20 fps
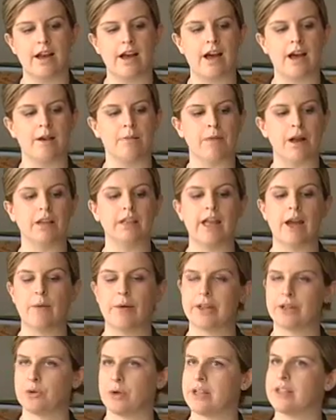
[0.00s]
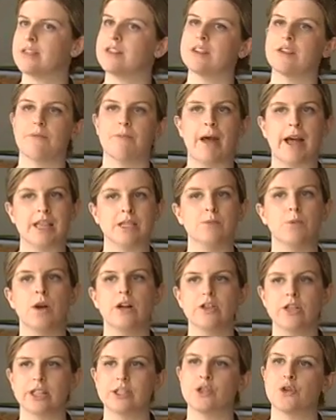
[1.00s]
allowing traces of past
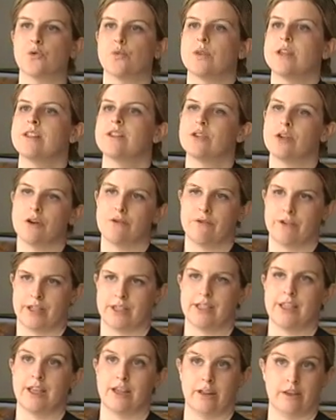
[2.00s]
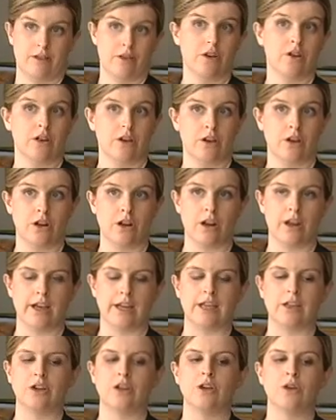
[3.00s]
projects to resurface
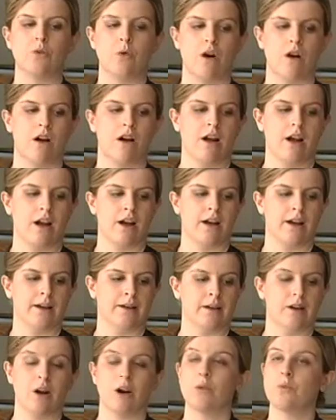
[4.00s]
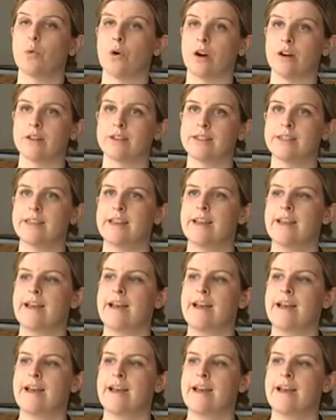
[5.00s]
in new artworks.